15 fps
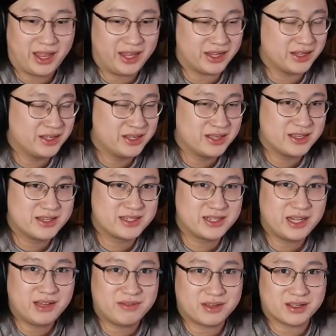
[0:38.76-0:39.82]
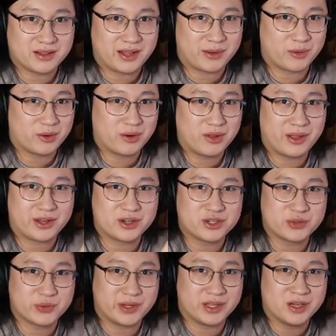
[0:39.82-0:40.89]
hey, Stevie, like, we really like your
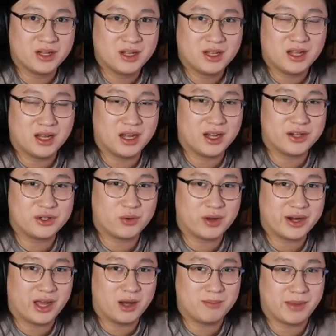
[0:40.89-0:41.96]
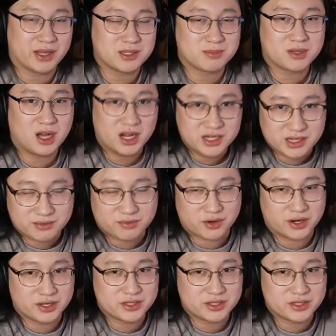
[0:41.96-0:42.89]
tweet. Uh, do you want to help make some content for